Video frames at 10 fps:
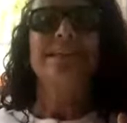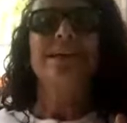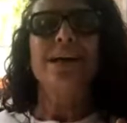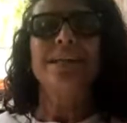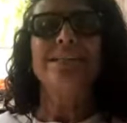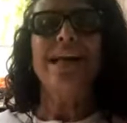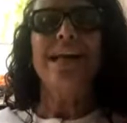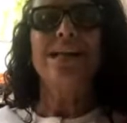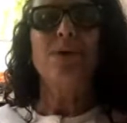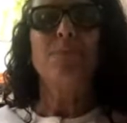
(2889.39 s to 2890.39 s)

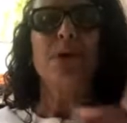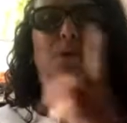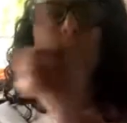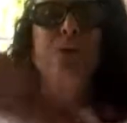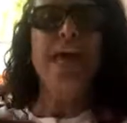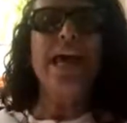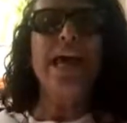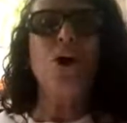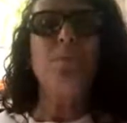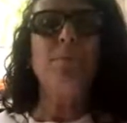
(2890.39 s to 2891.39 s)
Understand? But you
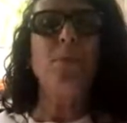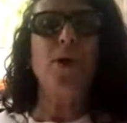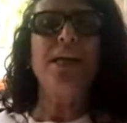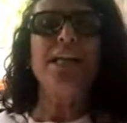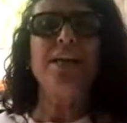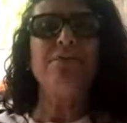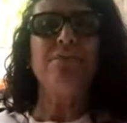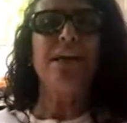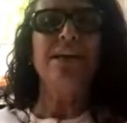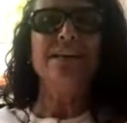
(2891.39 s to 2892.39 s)
cannot be pointing
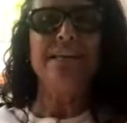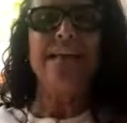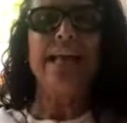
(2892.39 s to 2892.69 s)
fingers at